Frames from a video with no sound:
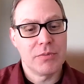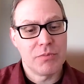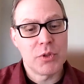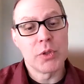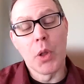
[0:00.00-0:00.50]

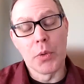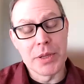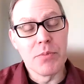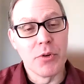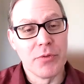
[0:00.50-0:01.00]

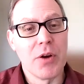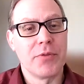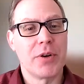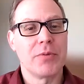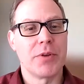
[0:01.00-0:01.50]
slowly move
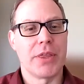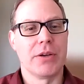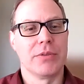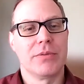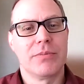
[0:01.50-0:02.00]
over
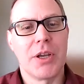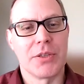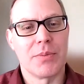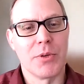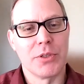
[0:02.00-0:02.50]
without
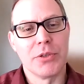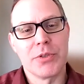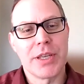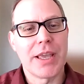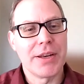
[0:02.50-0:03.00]
customers
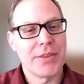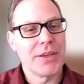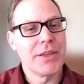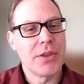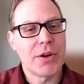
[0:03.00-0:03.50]
losing
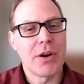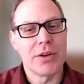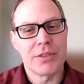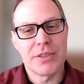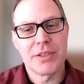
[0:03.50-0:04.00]
anything in their
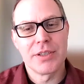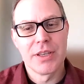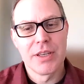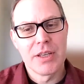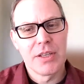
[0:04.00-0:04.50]
carts.
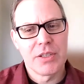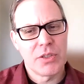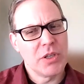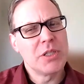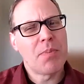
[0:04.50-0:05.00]

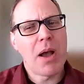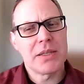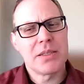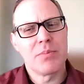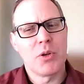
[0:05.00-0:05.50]
So it's
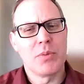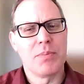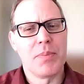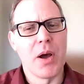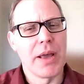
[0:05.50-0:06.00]

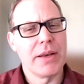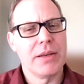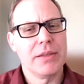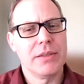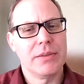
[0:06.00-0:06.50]
possible, but
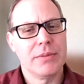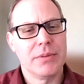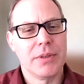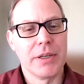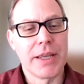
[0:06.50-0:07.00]

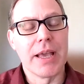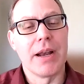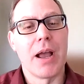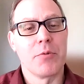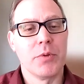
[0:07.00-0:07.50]
again,
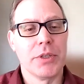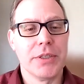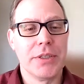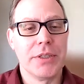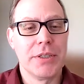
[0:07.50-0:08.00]
I
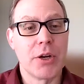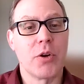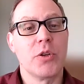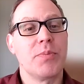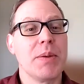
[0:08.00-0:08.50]
would
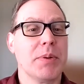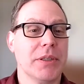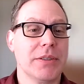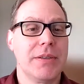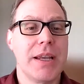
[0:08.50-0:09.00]
encourage people
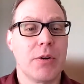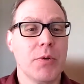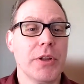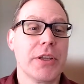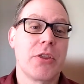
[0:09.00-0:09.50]
to take a
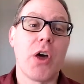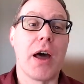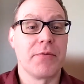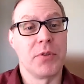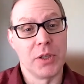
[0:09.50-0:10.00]
really
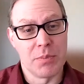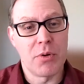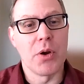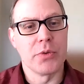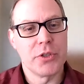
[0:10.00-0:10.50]
thoughtful
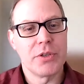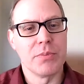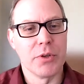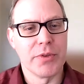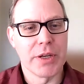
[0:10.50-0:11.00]
approach to
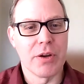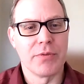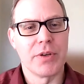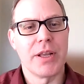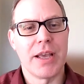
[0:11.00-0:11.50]
moving
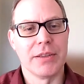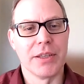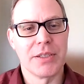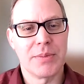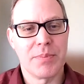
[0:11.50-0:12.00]
over to
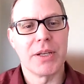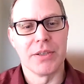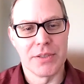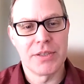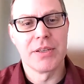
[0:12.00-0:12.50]
Headless,
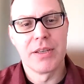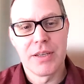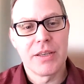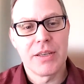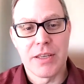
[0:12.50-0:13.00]
because
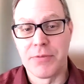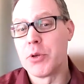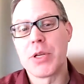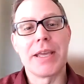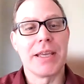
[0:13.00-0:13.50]
if
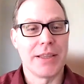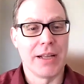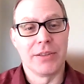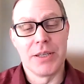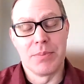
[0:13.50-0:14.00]
you're taking
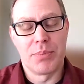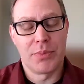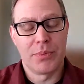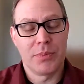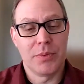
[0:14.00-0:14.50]
that leap,
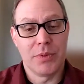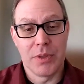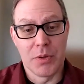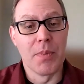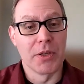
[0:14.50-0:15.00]

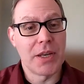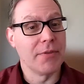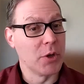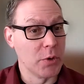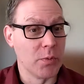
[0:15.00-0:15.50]
you must
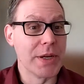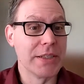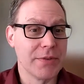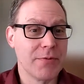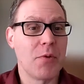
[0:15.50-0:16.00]
have a good
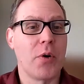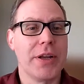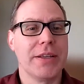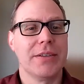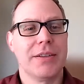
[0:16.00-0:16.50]
reason for
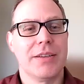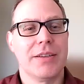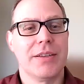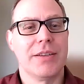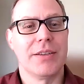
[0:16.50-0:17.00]
it.
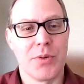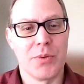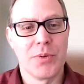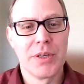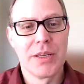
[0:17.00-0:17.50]
And
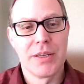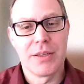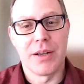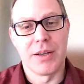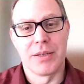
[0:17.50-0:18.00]
so
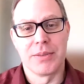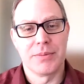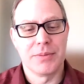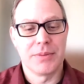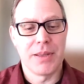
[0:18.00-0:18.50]
I
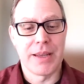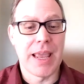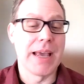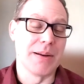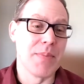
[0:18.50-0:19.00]

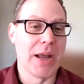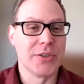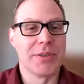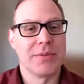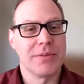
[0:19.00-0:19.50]
can't
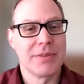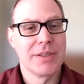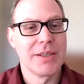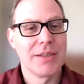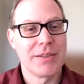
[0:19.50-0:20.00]
imagine
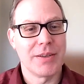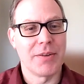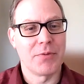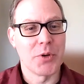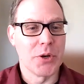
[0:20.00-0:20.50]

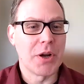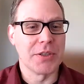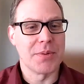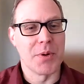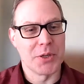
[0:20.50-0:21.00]
for your
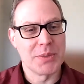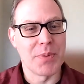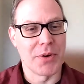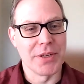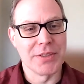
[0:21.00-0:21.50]
customer
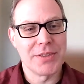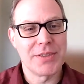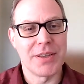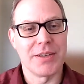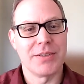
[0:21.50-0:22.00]
experience
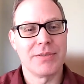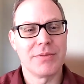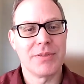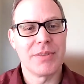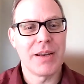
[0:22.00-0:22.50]
that
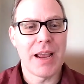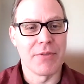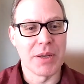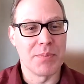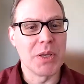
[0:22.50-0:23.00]

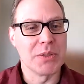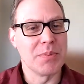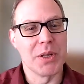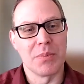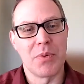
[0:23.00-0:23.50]
having a
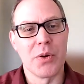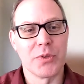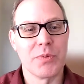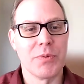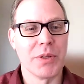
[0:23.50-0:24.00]
piecemeal
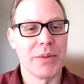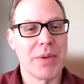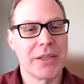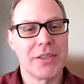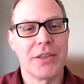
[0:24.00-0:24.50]
approach would really
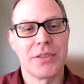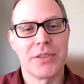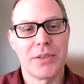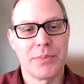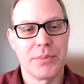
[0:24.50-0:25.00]
make sense.